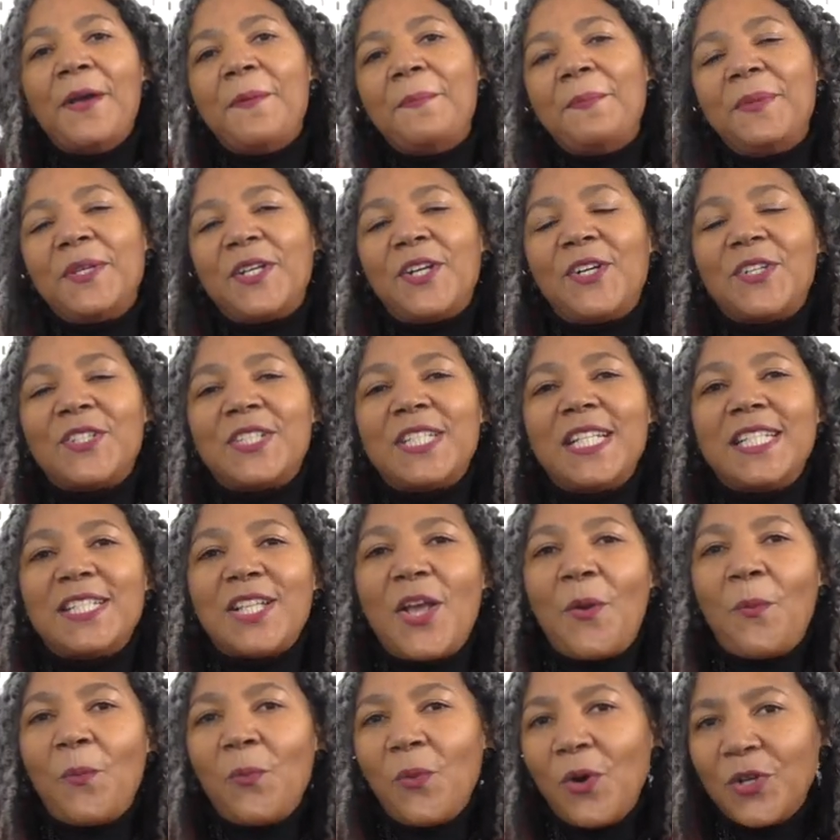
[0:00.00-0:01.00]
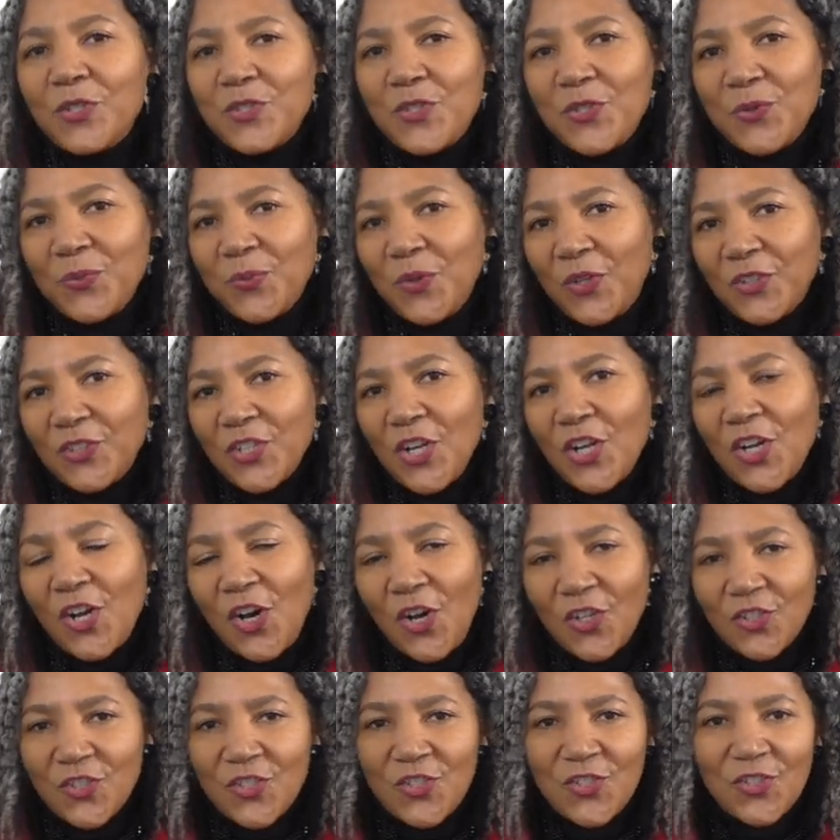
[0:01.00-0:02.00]
because it's a one-to-one
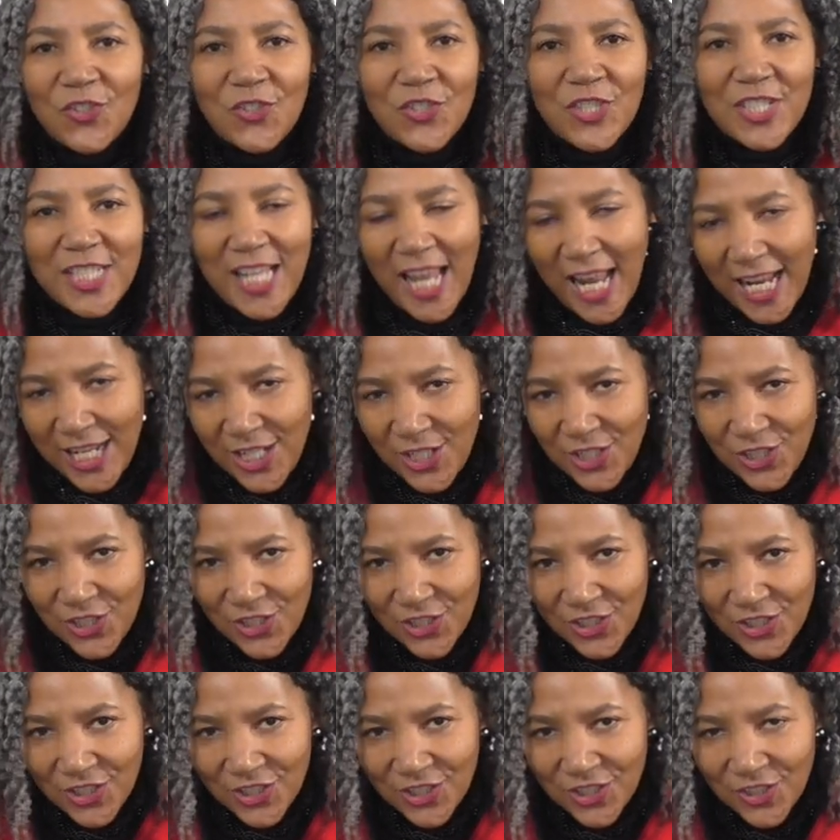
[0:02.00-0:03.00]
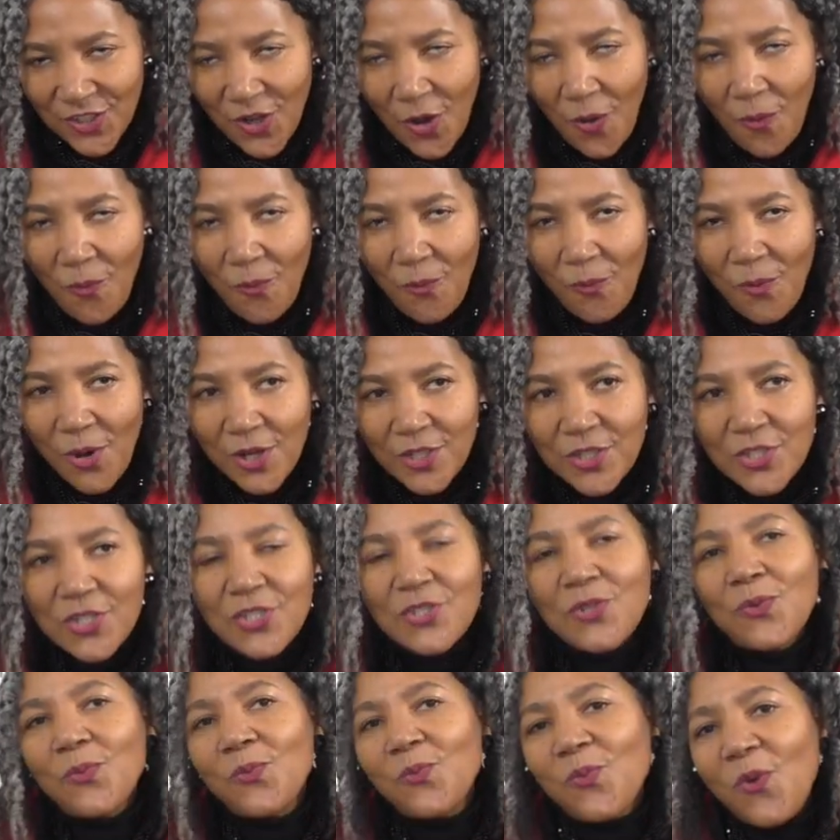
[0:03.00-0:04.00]
consultation.
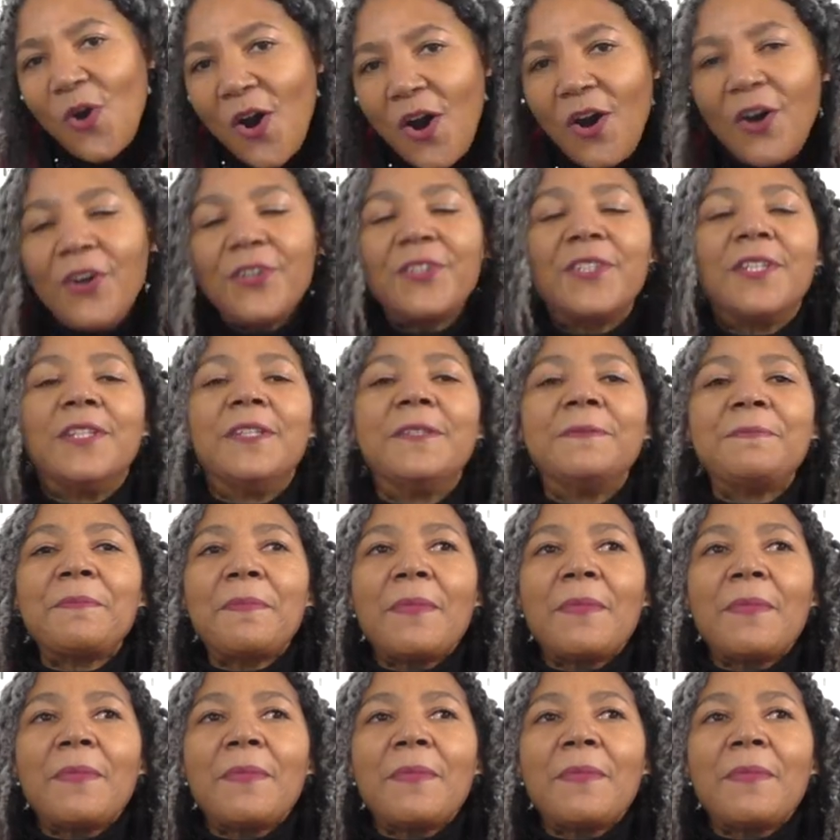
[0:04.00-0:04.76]
One-to-one.